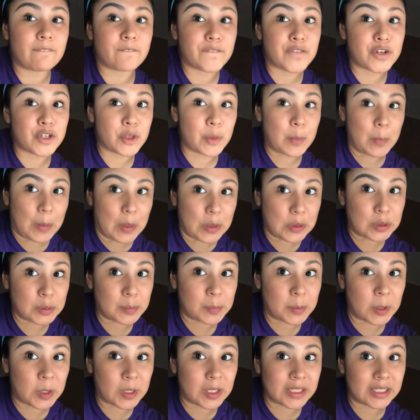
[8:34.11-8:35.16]
For the most
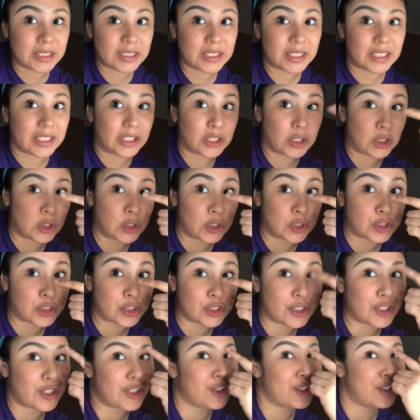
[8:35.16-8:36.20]
part, it looks
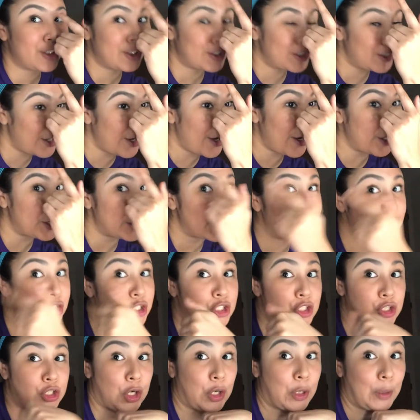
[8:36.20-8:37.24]

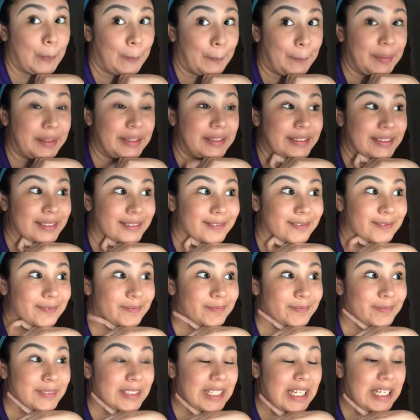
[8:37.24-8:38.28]
sharp,
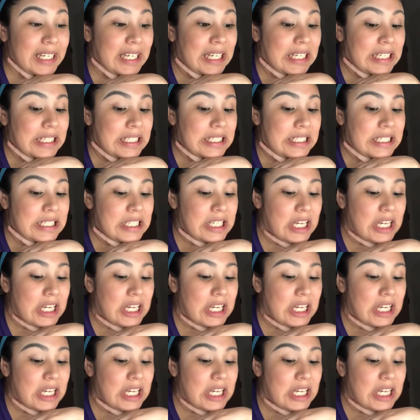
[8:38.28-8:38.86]
I guess.